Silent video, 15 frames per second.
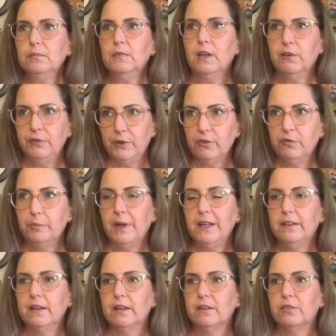if you've
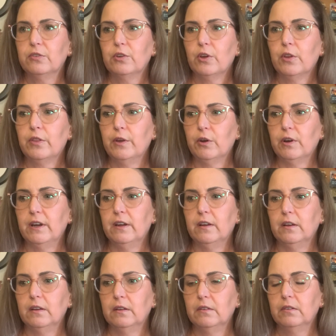made this, there
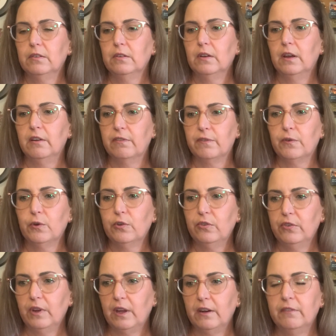is a first
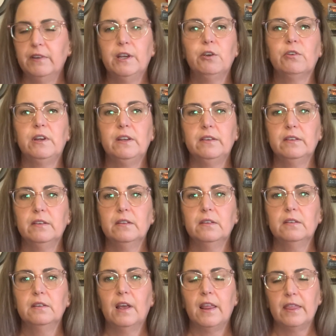set of
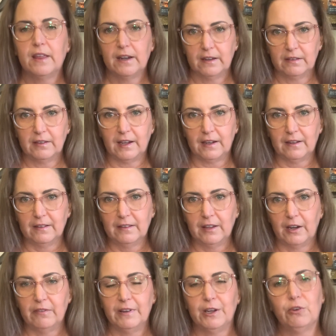increases and then a second
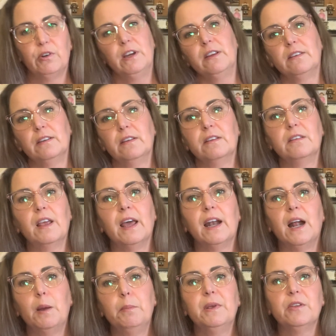set of increases, and
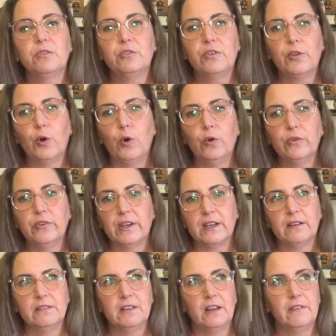I missed the whole
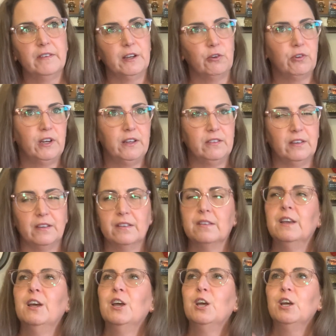second set of increases.
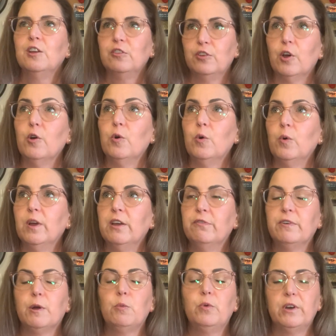So if
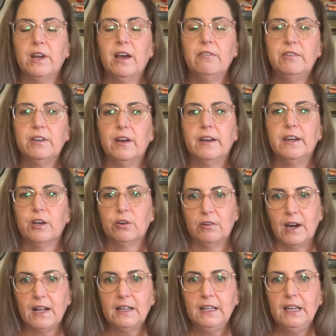I would have done it
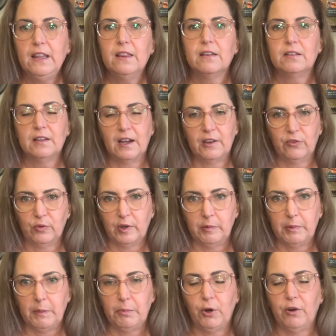correctly, the size would have
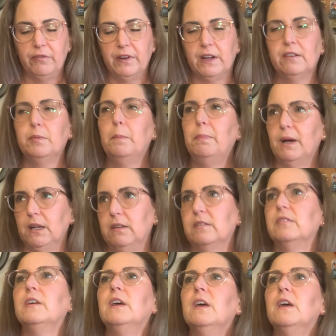been perfect, but